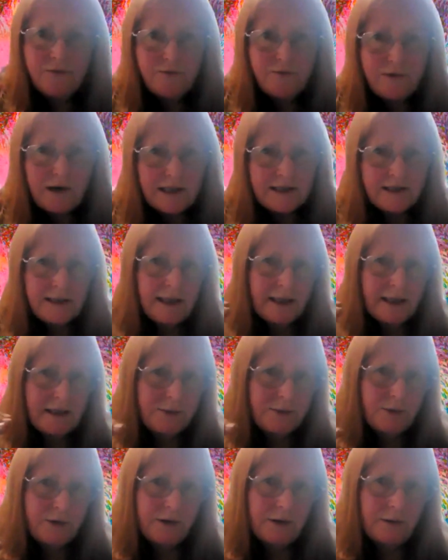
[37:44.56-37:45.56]
and
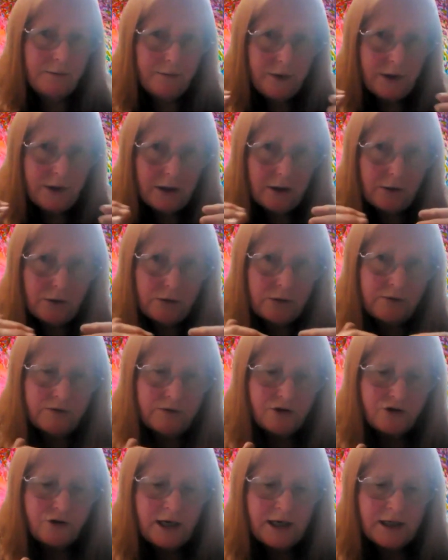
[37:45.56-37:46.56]
resonate with the, you know, law of
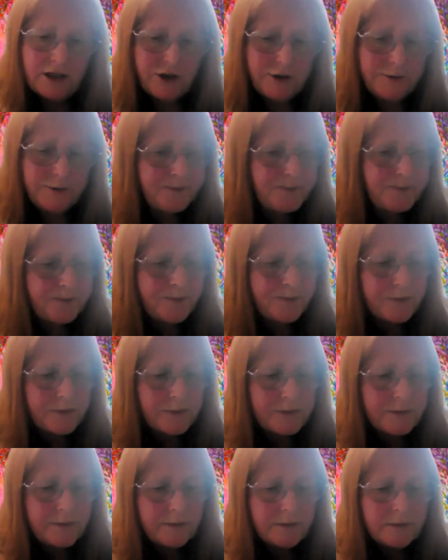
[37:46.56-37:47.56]
attraction,
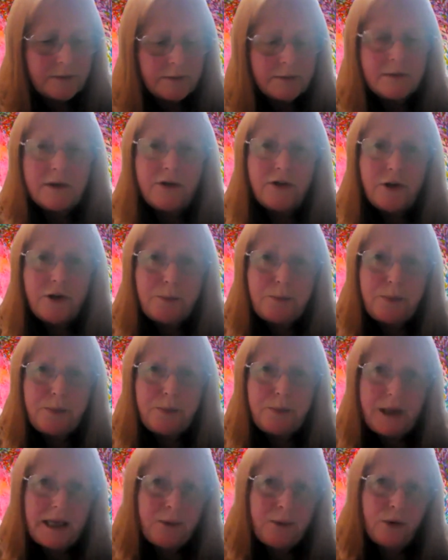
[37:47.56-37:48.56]
the
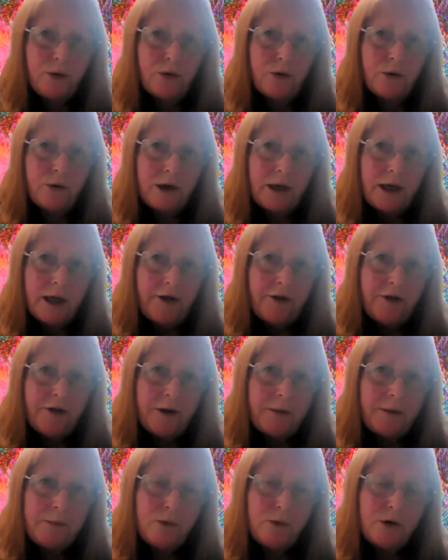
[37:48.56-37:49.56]
people
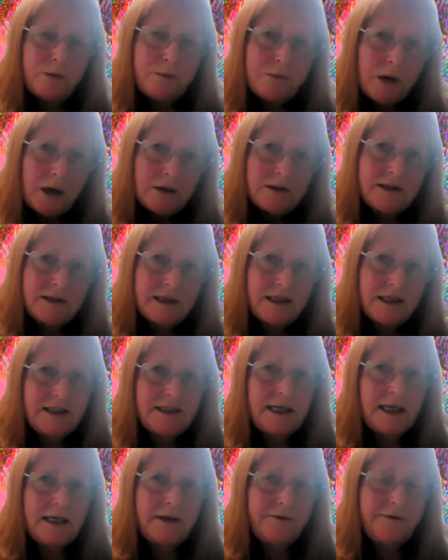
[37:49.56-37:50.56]
that would most
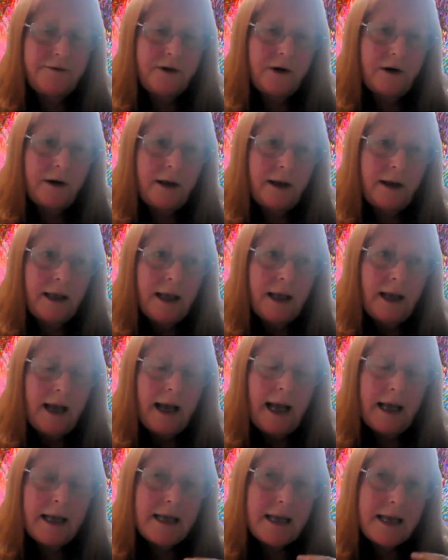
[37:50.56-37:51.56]
identify
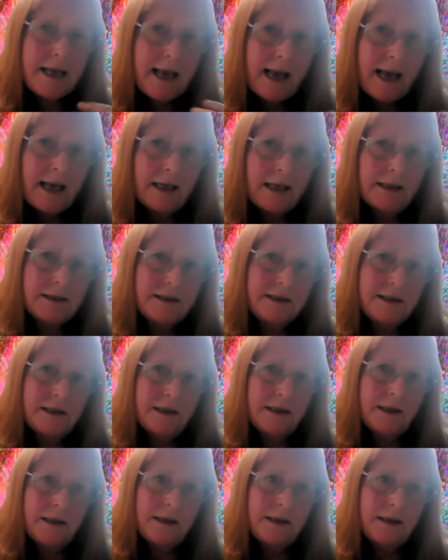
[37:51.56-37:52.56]
and get
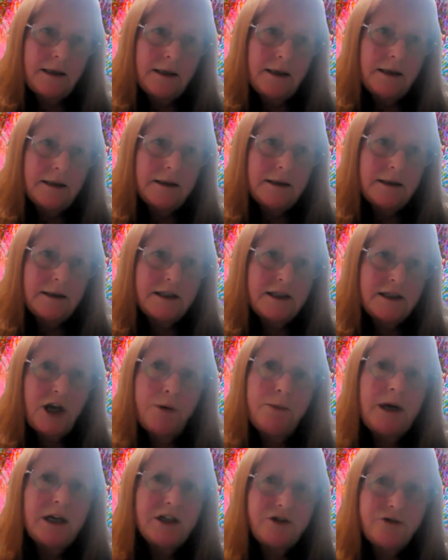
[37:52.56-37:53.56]

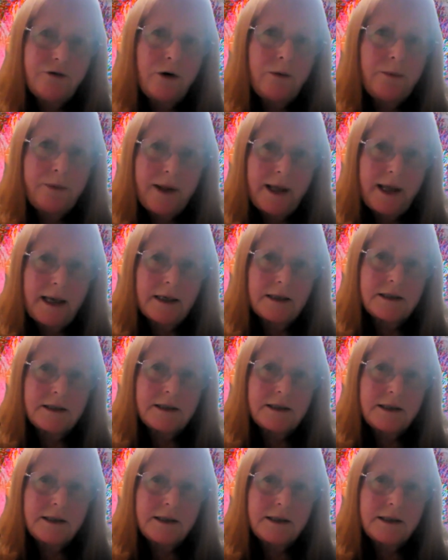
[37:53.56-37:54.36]
so much from that.